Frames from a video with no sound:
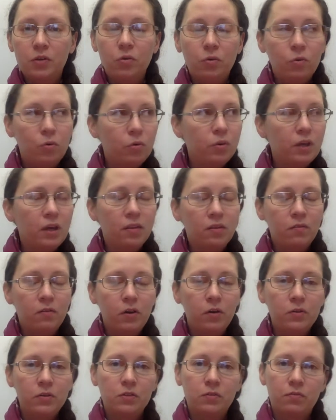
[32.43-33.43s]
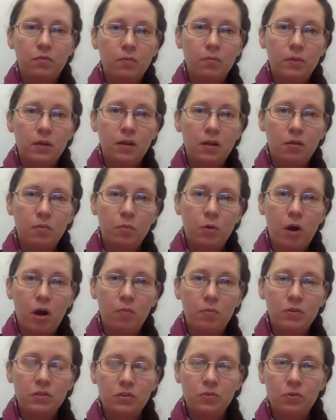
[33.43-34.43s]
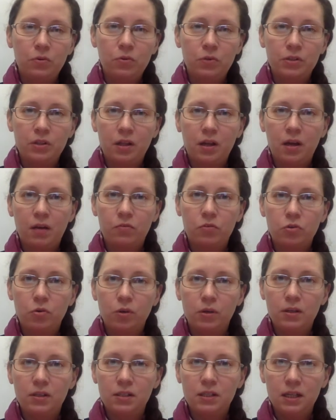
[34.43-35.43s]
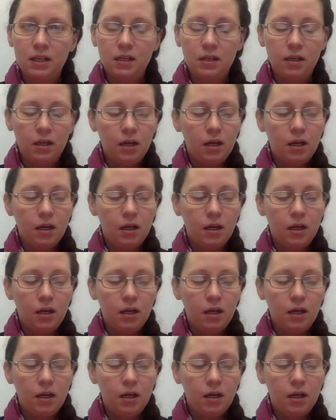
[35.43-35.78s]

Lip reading: all the other votes from the other primary schools that have joined in